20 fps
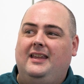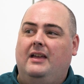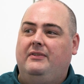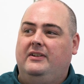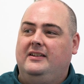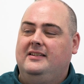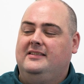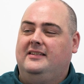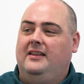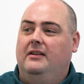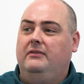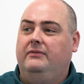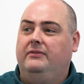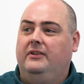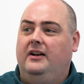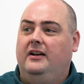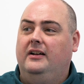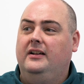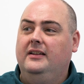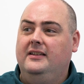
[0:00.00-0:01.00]
the evidence so
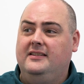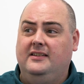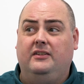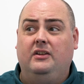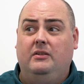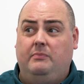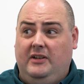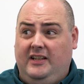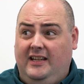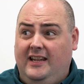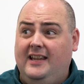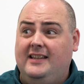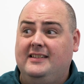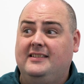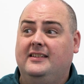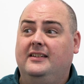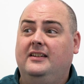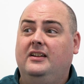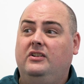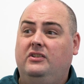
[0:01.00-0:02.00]
far isn't good. But he
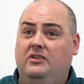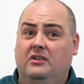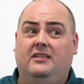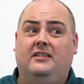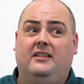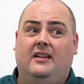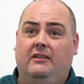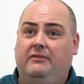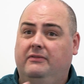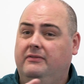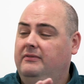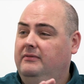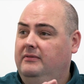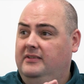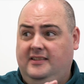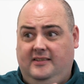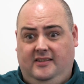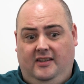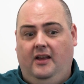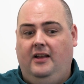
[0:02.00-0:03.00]
is good enough,
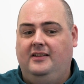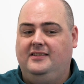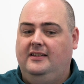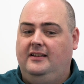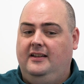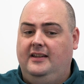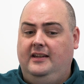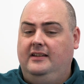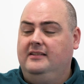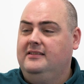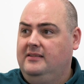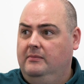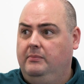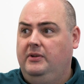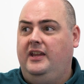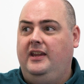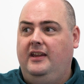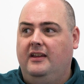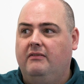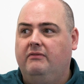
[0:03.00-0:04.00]
certainly, to
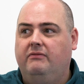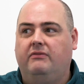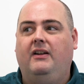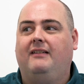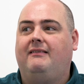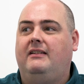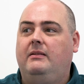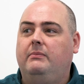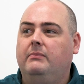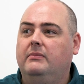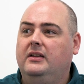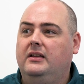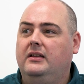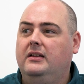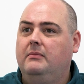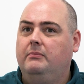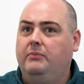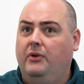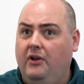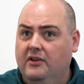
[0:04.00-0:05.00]
be a very
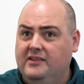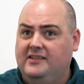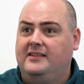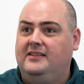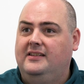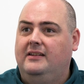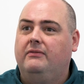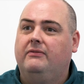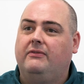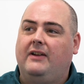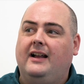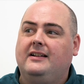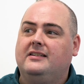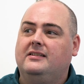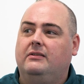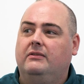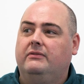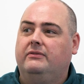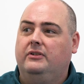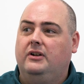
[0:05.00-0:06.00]
positive
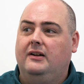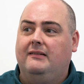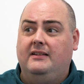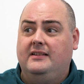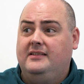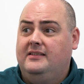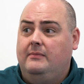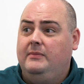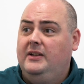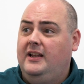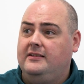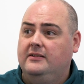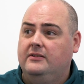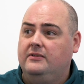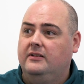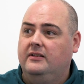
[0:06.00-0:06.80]
factor at Ferrari as simulator